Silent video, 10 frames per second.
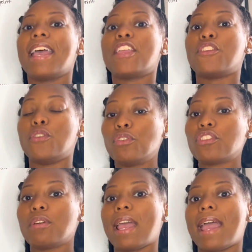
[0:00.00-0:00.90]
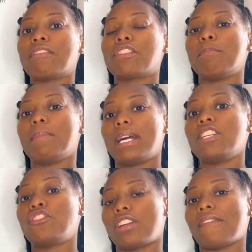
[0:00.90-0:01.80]
you should have some money
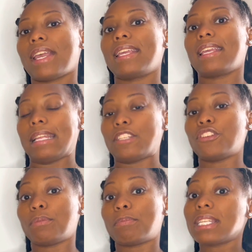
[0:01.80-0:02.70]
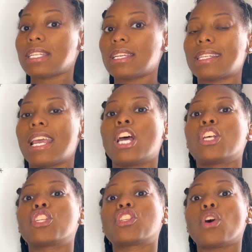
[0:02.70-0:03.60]
generating into the business
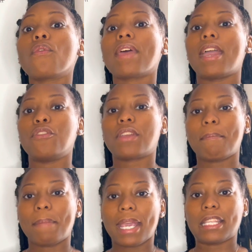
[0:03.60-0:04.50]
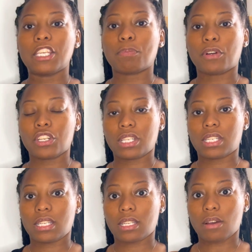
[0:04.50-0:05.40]
so that you can make these
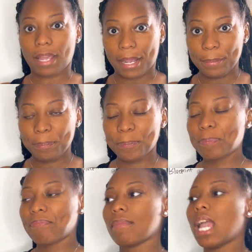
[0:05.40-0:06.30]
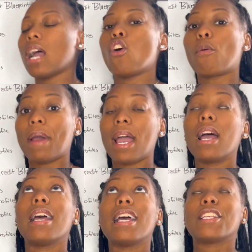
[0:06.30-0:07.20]
purchases, okay? Or
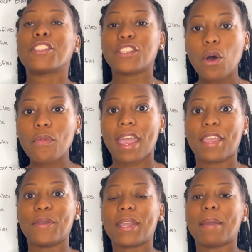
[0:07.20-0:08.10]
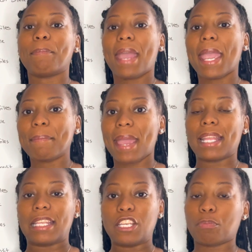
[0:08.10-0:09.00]
so that you can pay
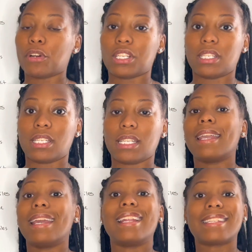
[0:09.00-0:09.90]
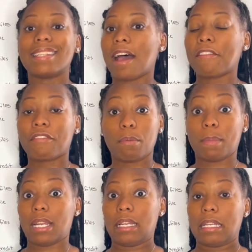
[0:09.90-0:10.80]
back these purchases. It is not free
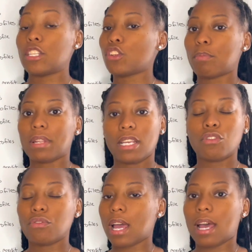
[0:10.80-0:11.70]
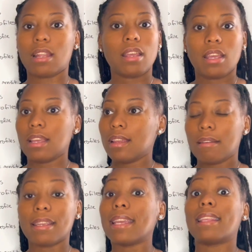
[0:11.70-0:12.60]
money, so please do not
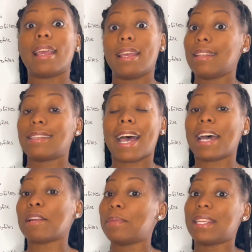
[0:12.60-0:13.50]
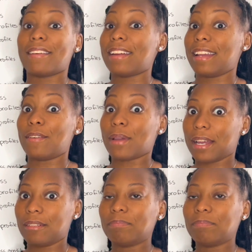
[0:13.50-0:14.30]
get that tied up in your head, okay?